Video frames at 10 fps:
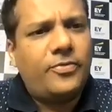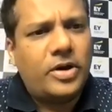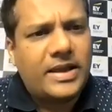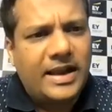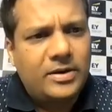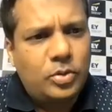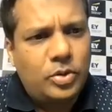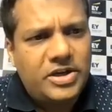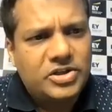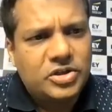now for
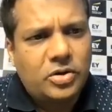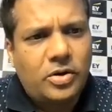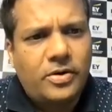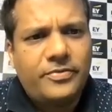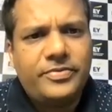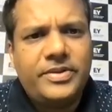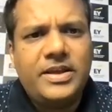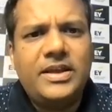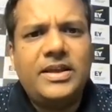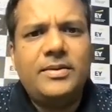calculation
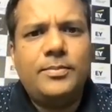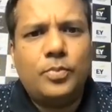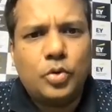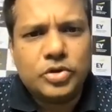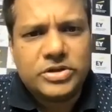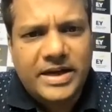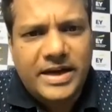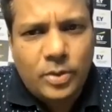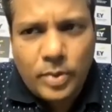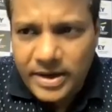of the
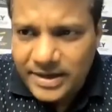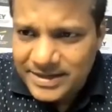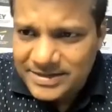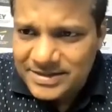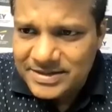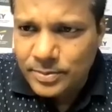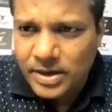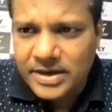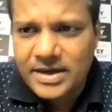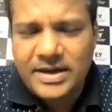most
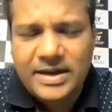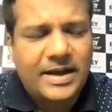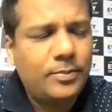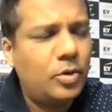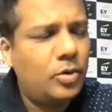advantageous market,